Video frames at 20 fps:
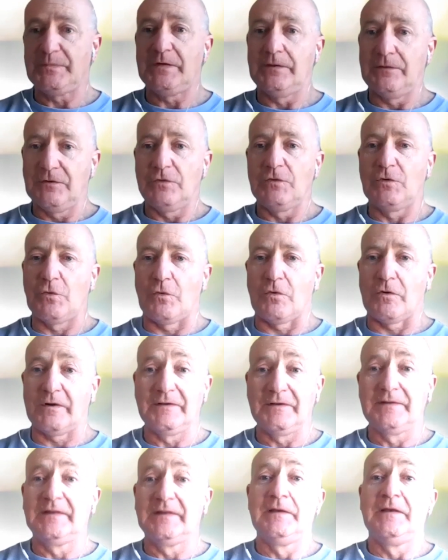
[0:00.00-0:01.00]
core.
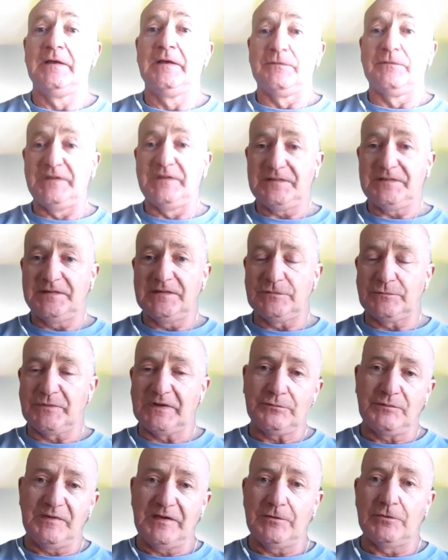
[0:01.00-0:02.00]
This is what we
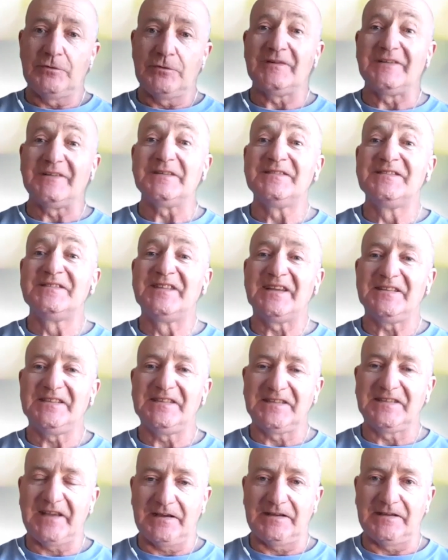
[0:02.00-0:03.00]
call
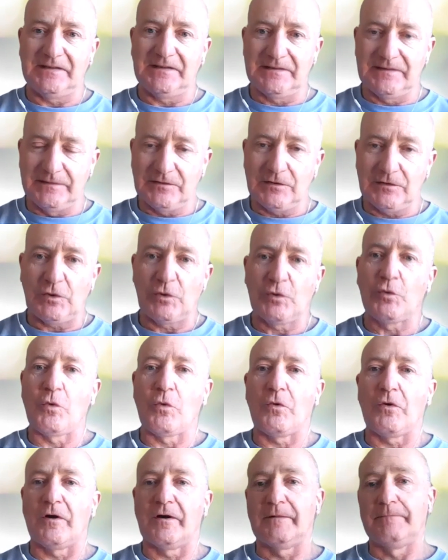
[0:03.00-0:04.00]
dedicated
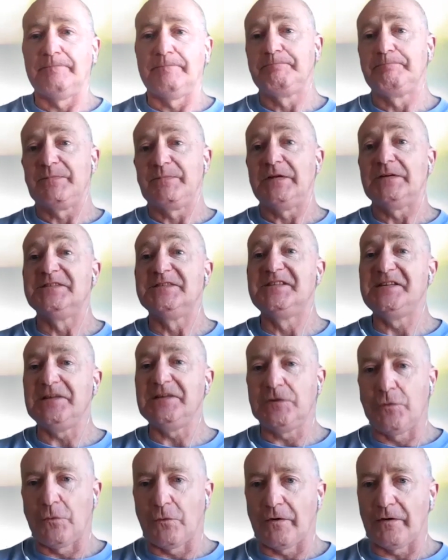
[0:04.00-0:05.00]
core,
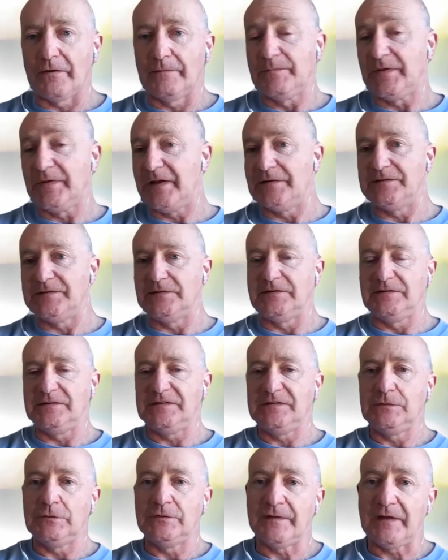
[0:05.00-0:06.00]
D-core, as it is
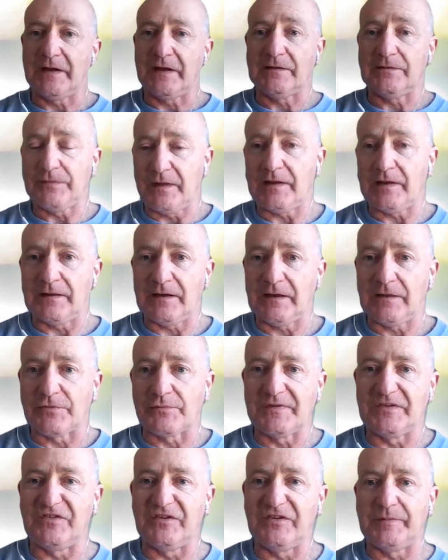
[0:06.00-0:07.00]
known at
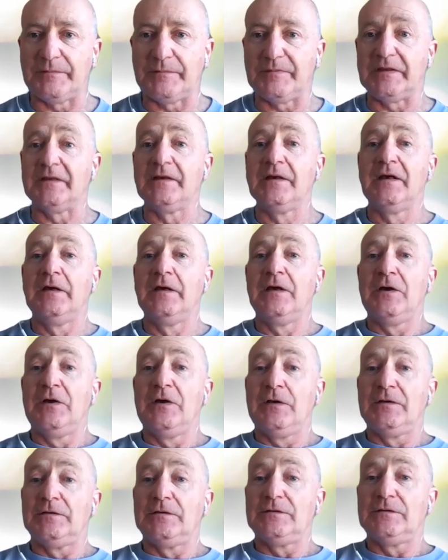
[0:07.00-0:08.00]
3GPP.
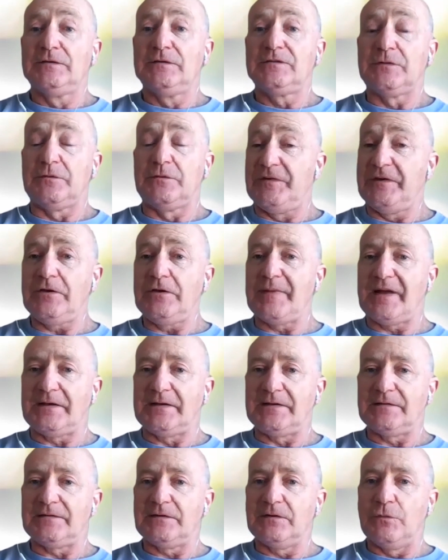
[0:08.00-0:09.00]
So think about it.
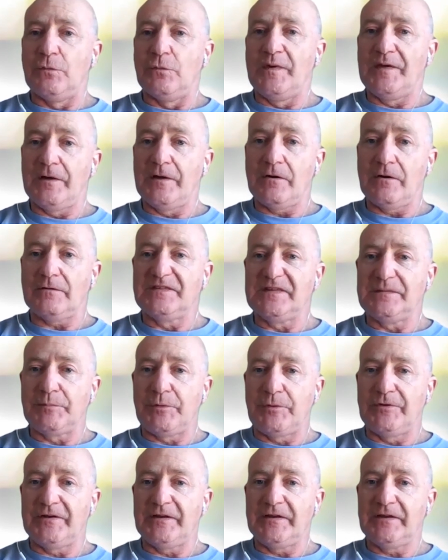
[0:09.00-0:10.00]
We are
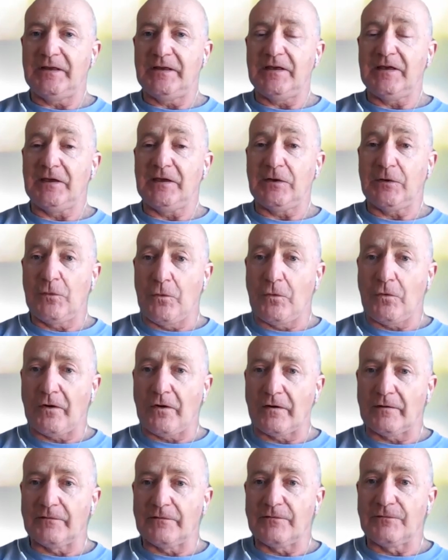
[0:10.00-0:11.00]
deploying a core
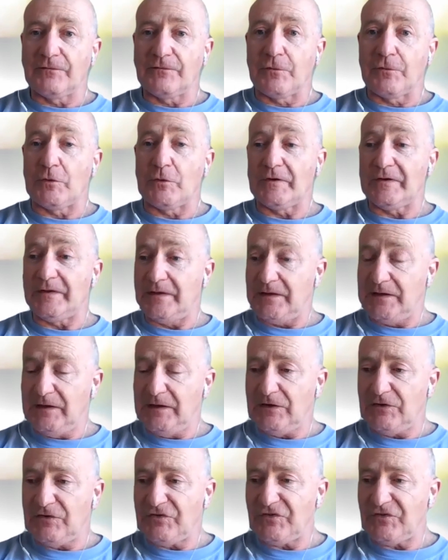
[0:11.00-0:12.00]
for
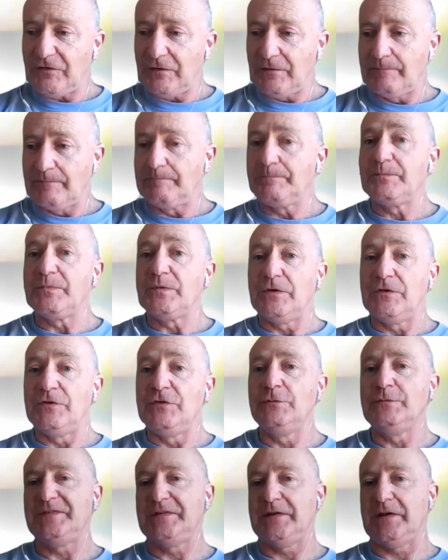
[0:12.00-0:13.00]
each use
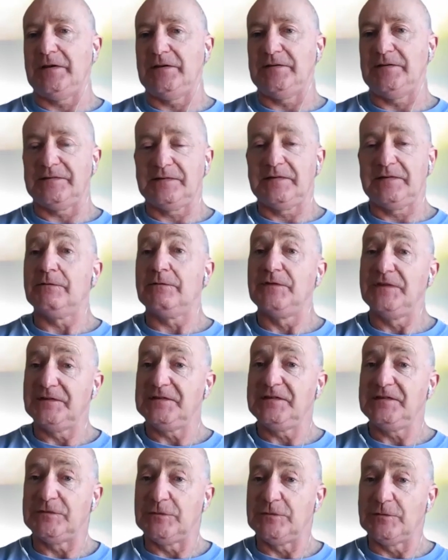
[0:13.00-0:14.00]
case. This is
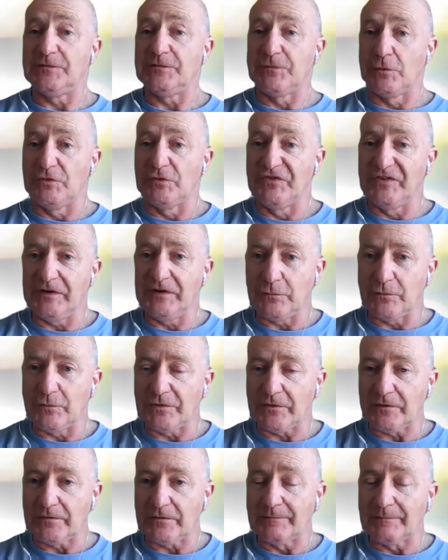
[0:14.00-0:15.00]
the 4G
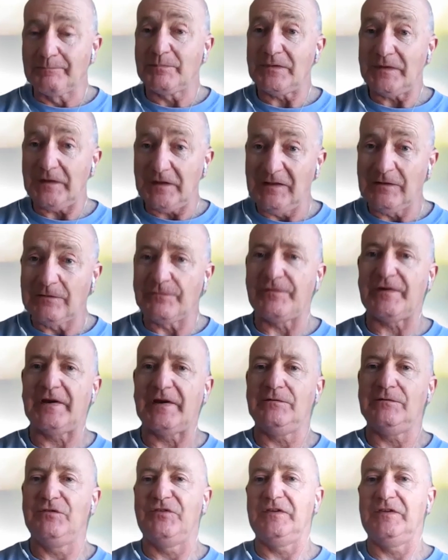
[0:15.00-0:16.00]
world. In
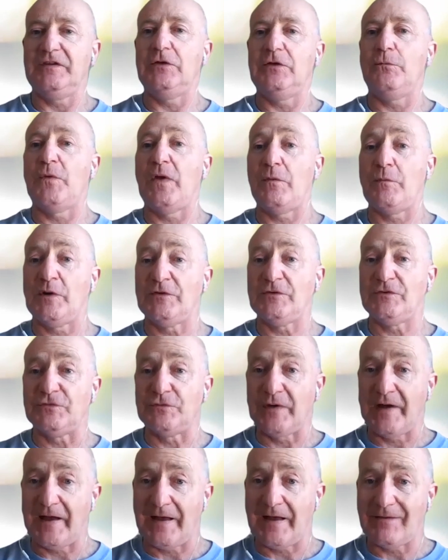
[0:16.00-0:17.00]
5G, we want to
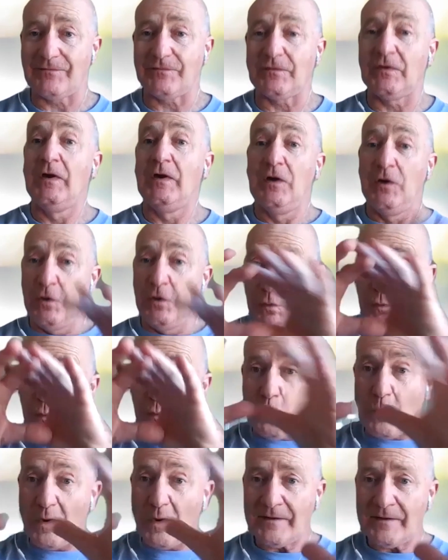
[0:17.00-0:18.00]
have
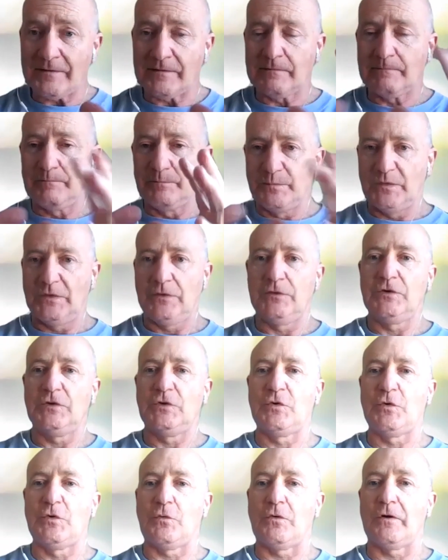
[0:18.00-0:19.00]
one
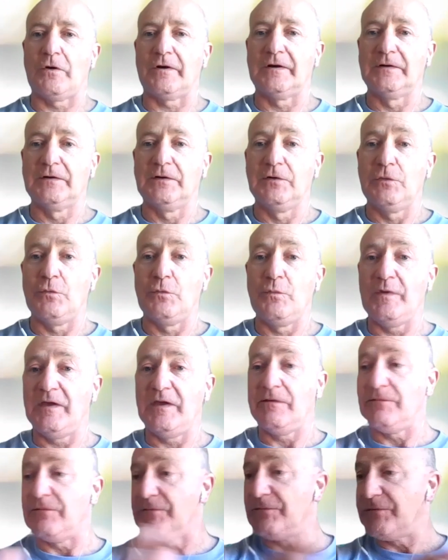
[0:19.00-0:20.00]
core with
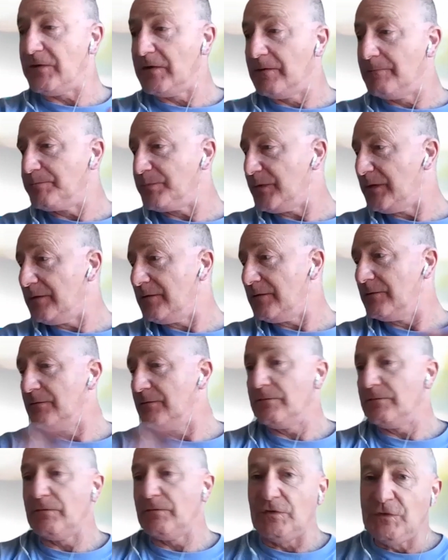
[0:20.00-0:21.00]

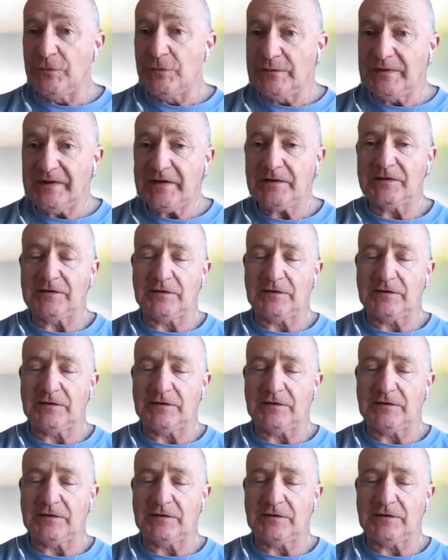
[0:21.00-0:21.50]
unique